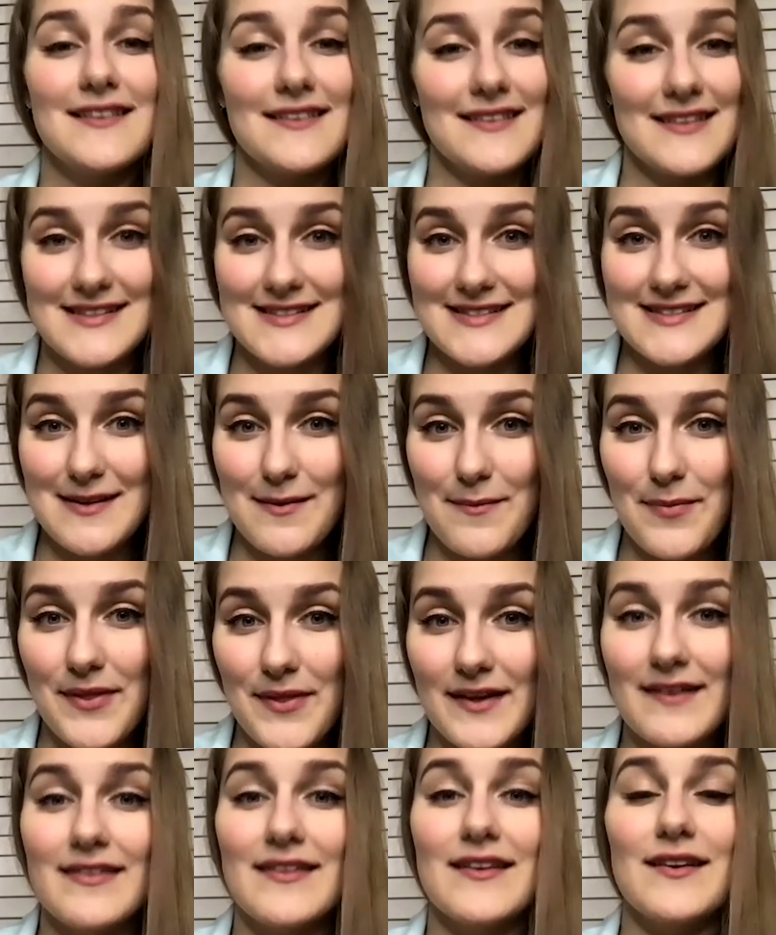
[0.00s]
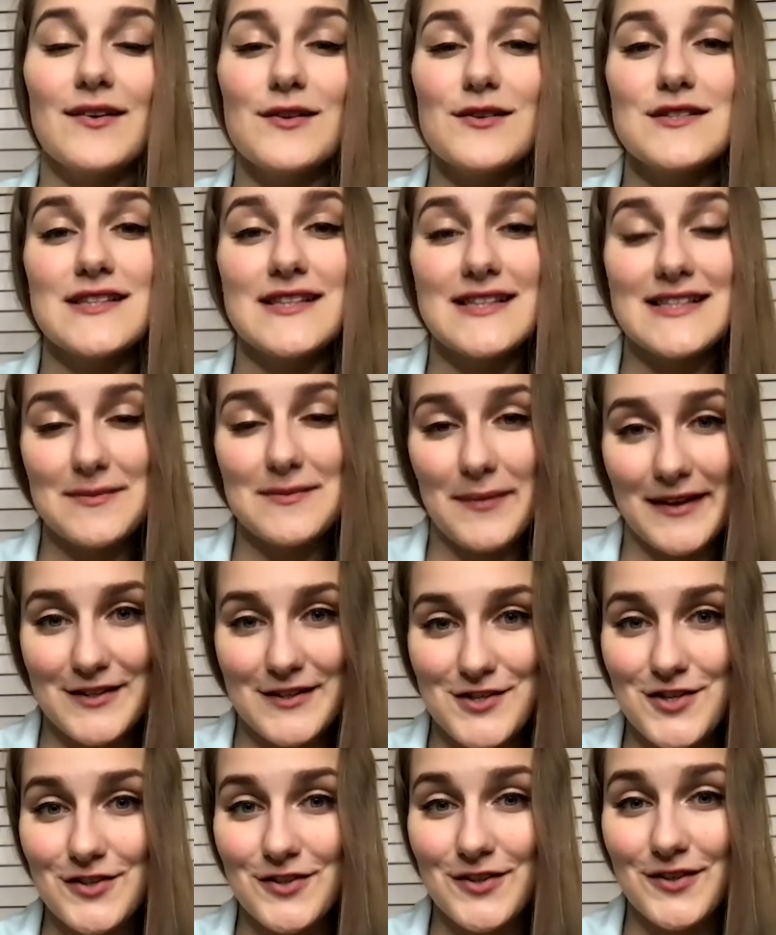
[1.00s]
That's something they also
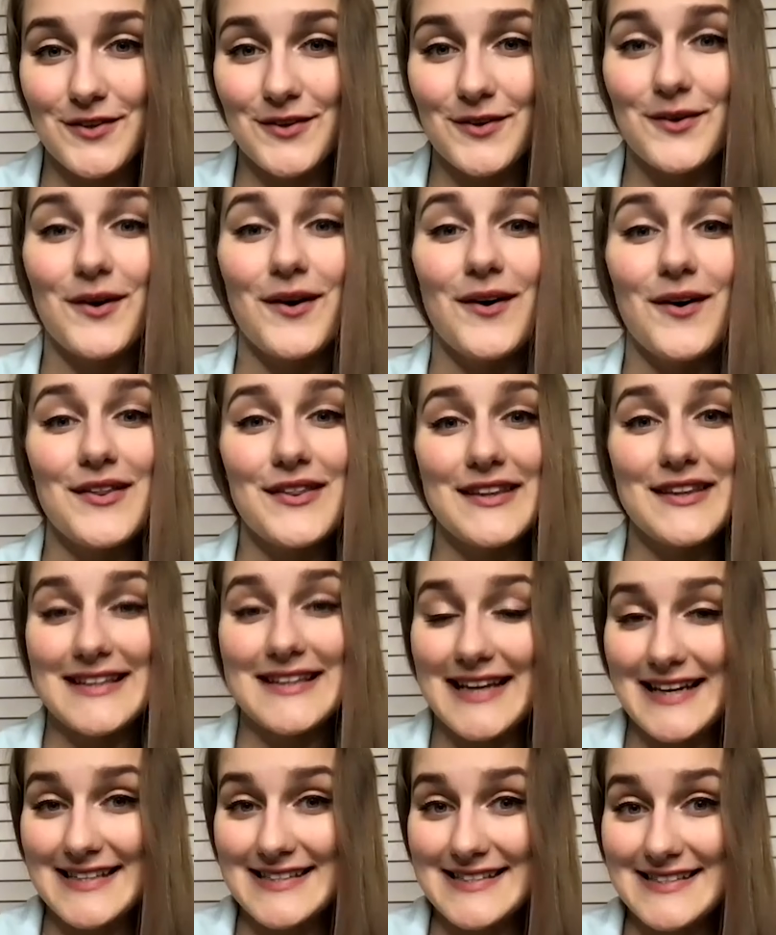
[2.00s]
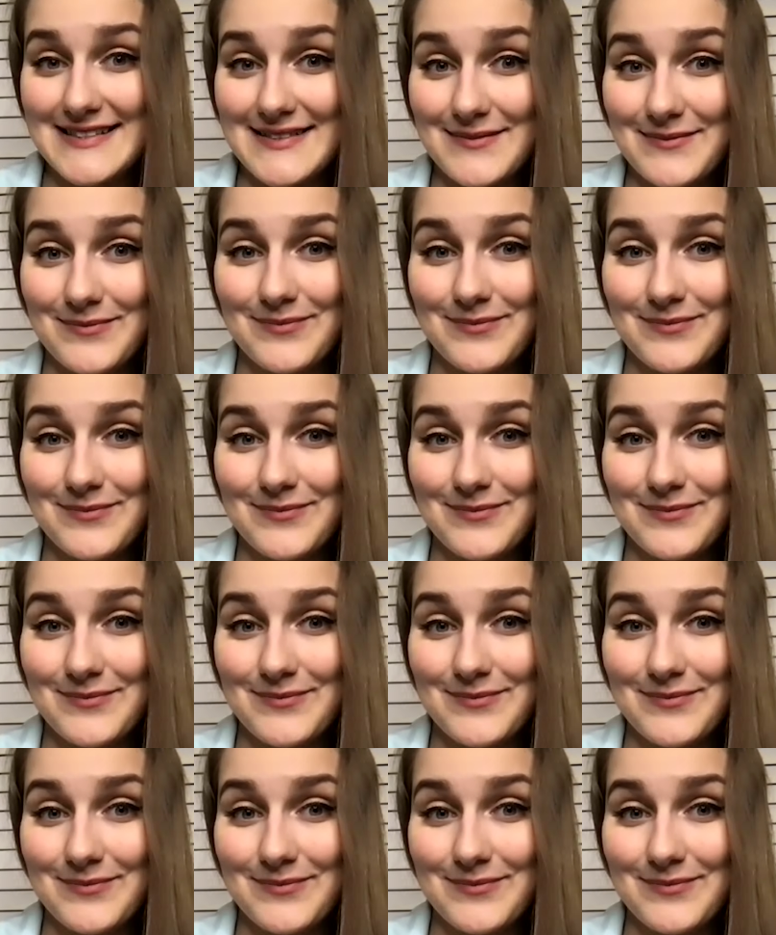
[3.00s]
expect you to do on the test.